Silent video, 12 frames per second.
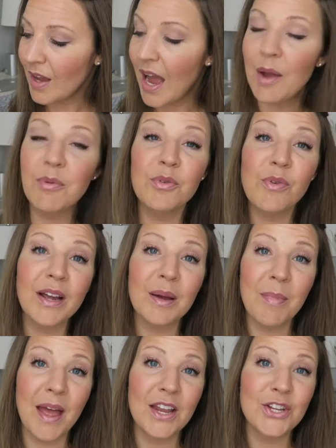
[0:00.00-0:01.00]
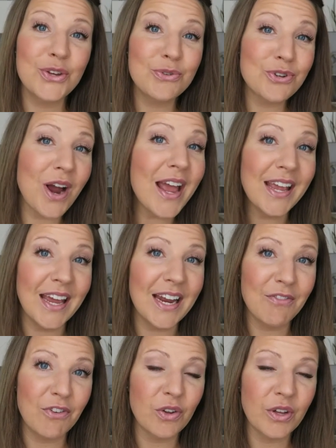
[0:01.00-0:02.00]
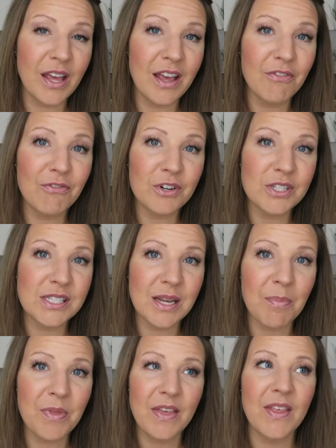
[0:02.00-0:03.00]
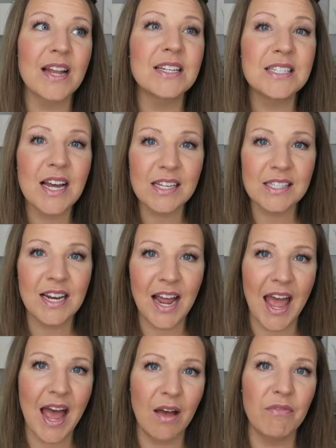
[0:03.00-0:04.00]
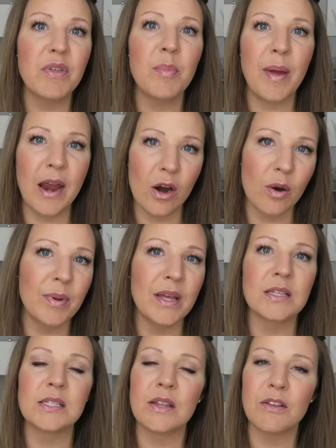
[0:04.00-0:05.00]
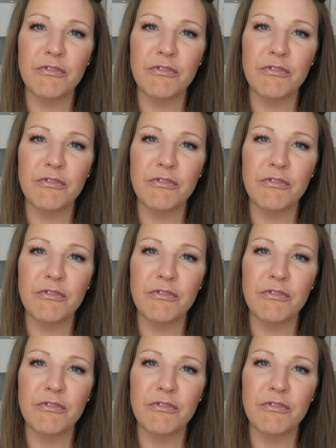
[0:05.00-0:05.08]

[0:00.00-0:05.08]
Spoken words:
I would recommend you trying it if you're looking for something that doesn't have the parabens and the